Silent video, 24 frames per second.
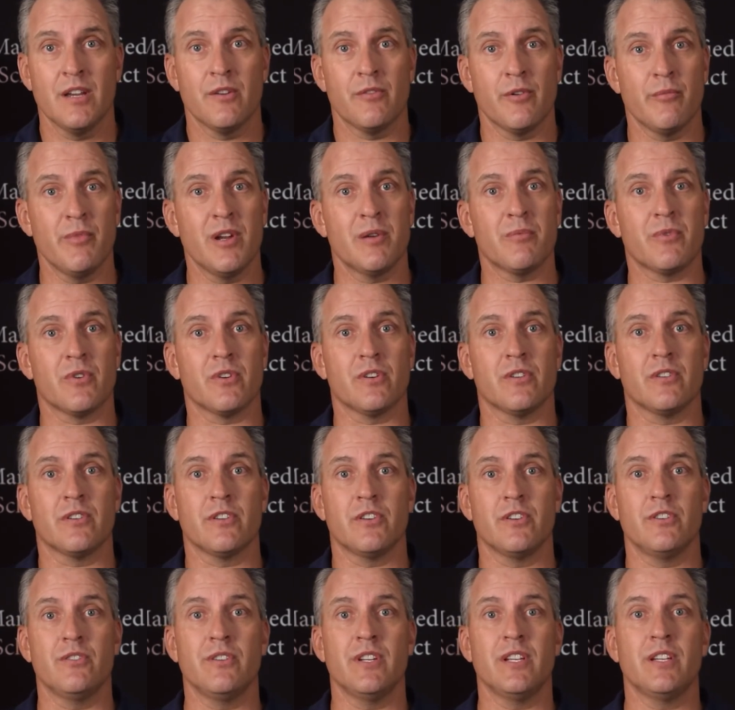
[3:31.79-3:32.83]
Remember,
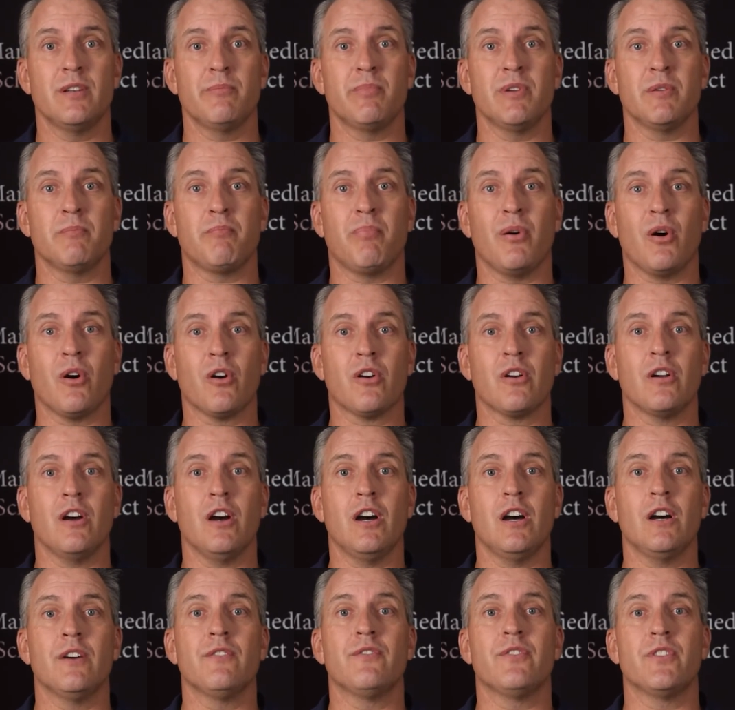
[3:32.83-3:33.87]
you need to be part
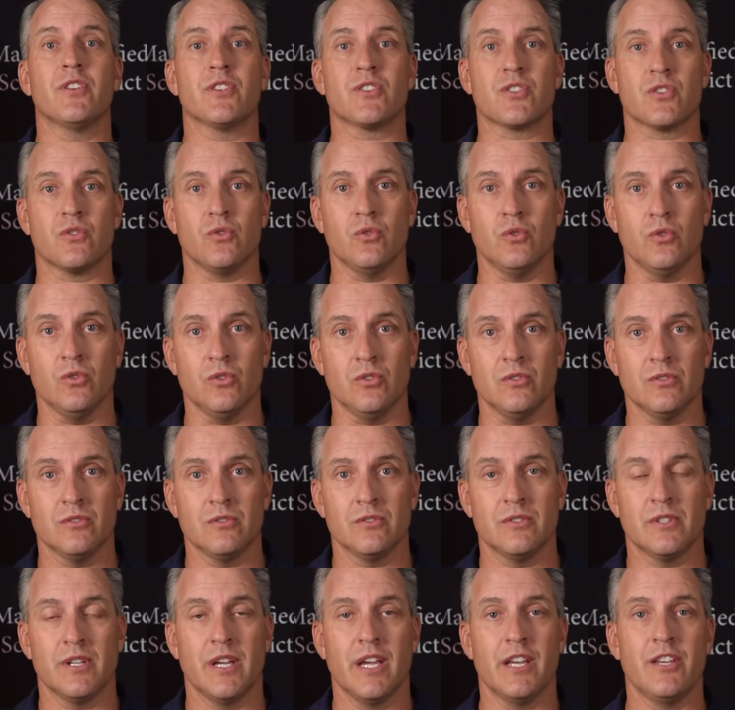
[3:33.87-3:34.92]
of the school,
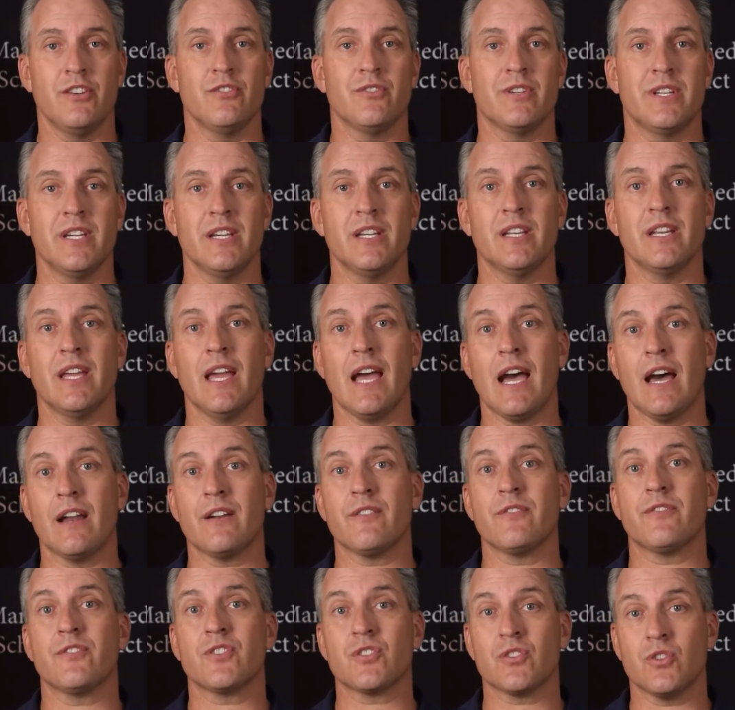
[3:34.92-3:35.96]
and you get out
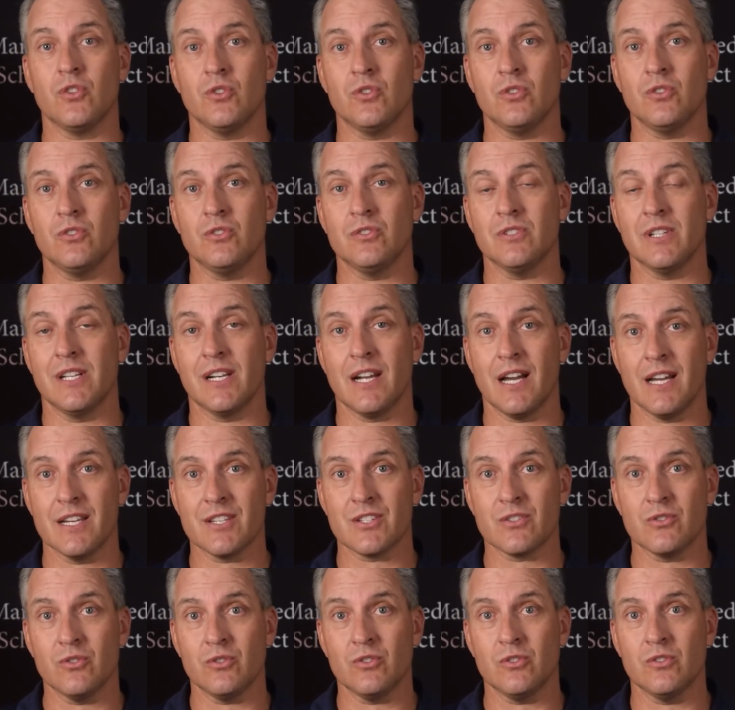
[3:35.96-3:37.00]
of school and high
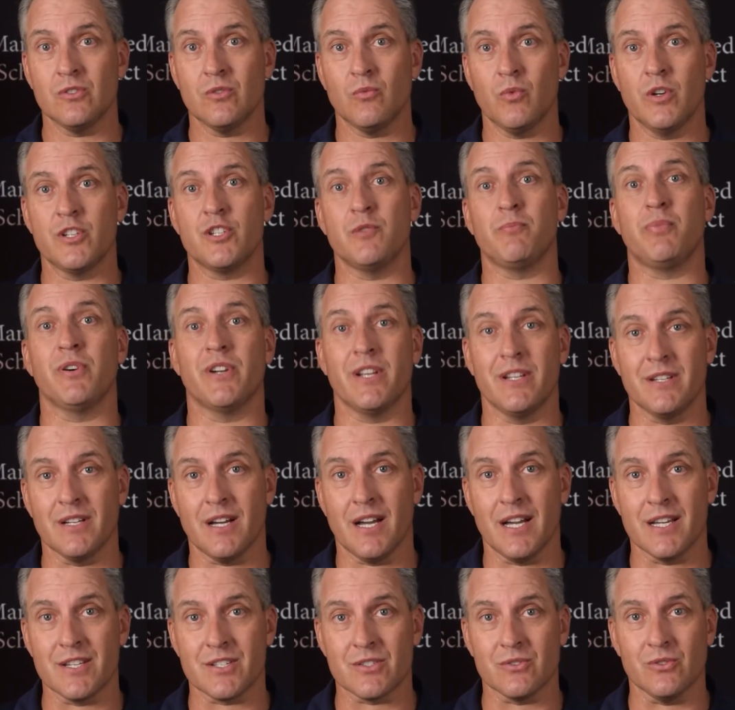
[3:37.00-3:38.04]
school what you put into
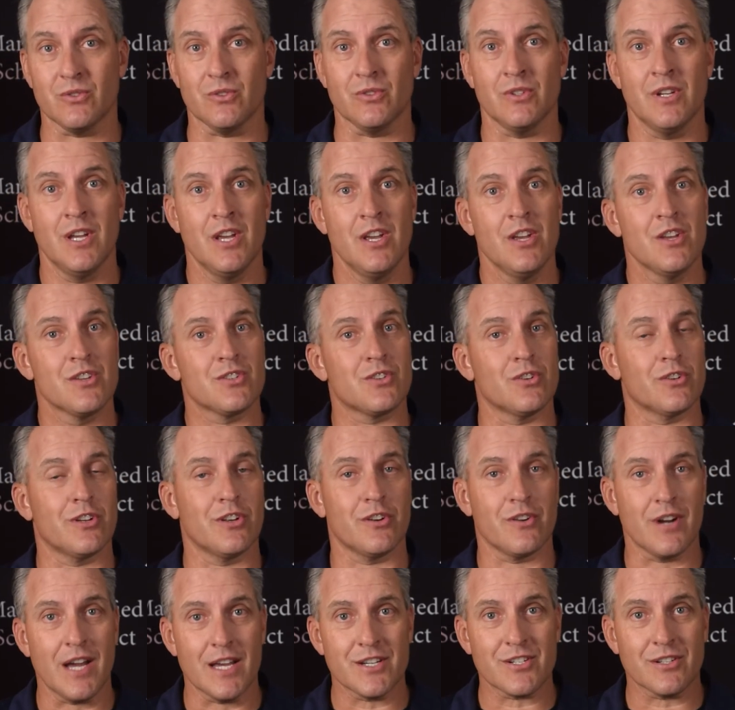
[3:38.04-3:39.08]
high school. So
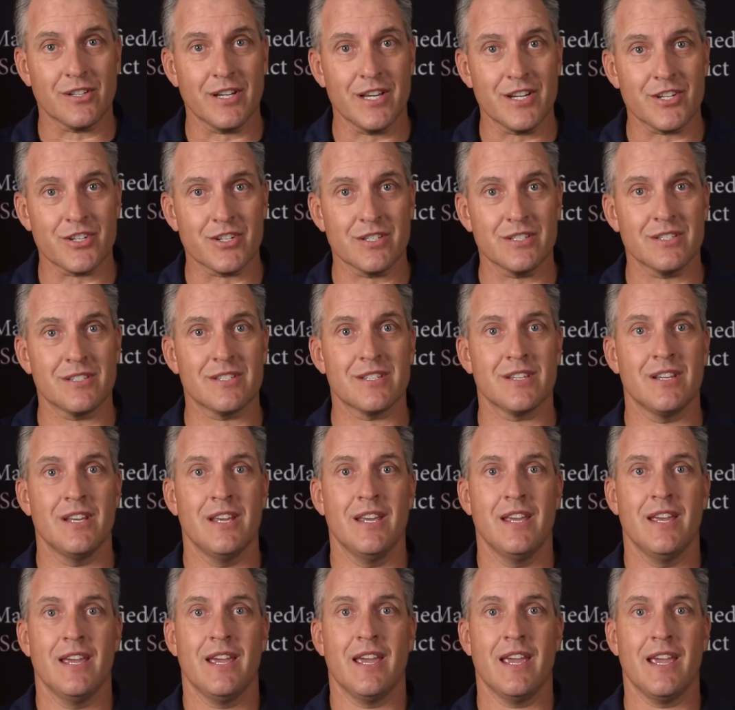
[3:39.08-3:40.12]
congratulations,
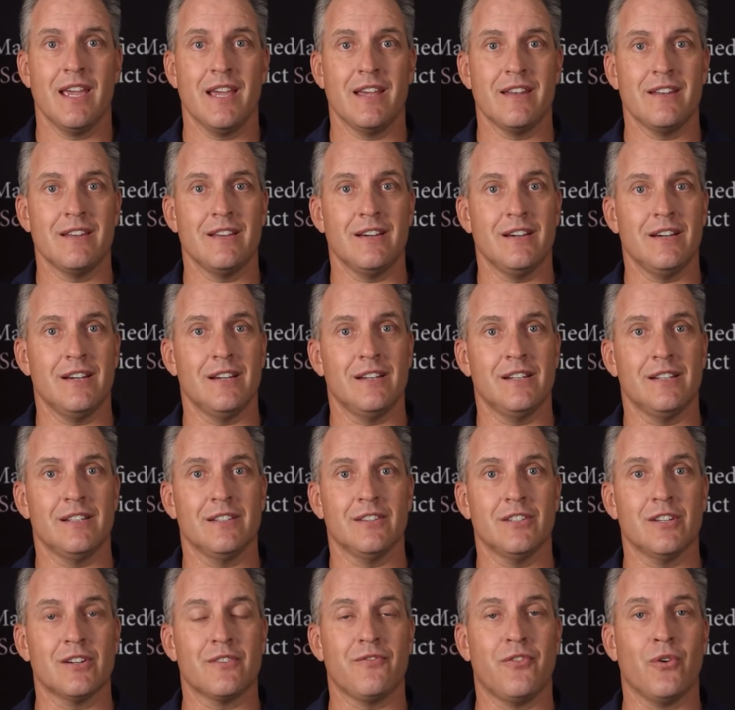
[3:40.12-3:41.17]
and
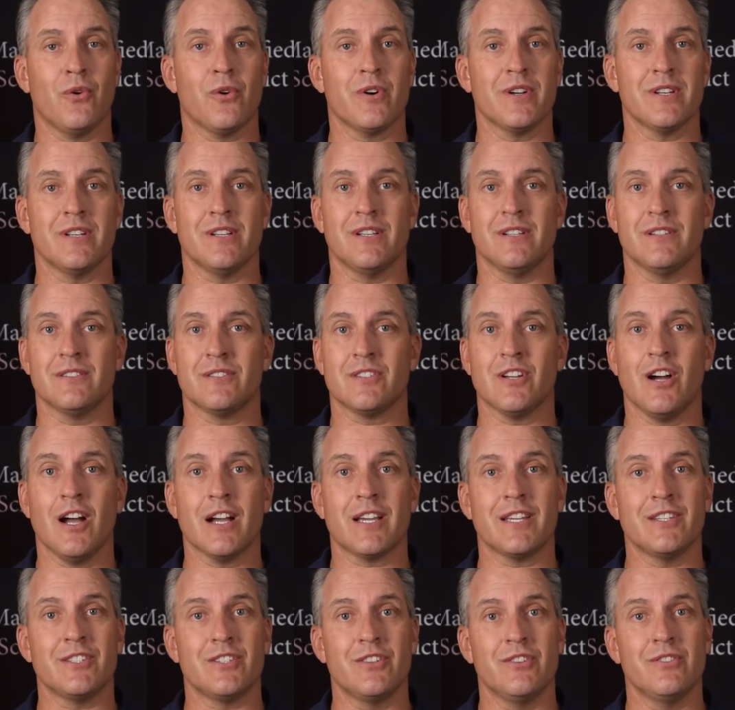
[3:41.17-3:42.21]
look forward to
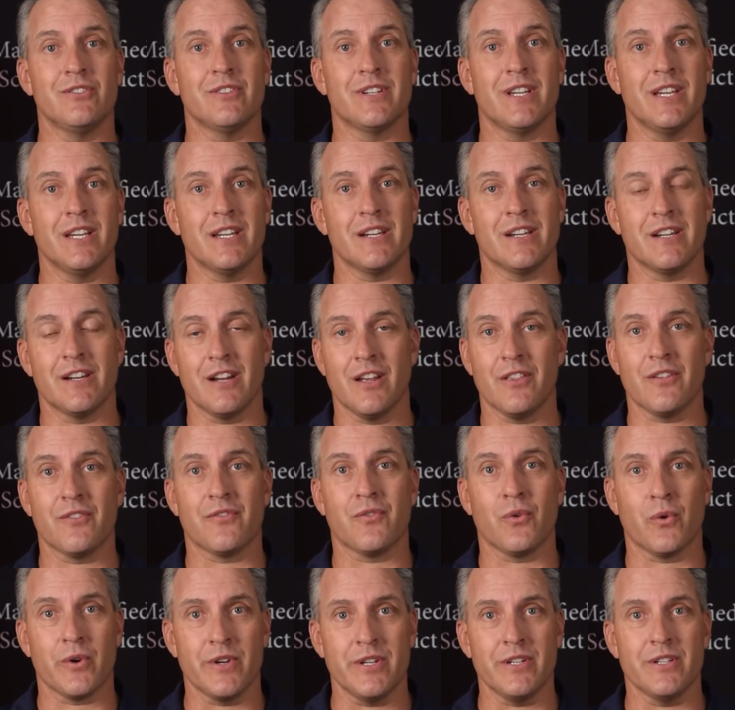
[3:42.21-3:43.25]
talking to you again in another
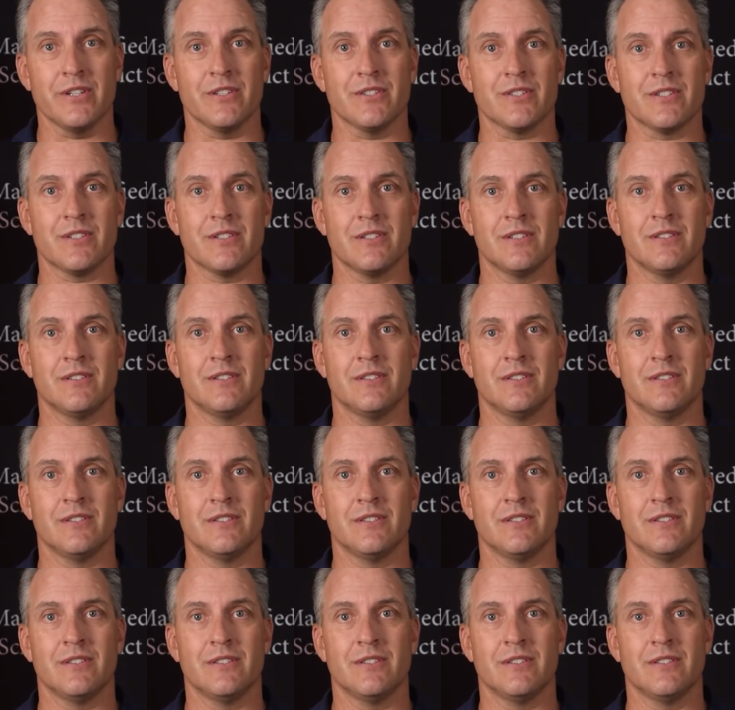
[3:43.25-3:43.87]
4 years.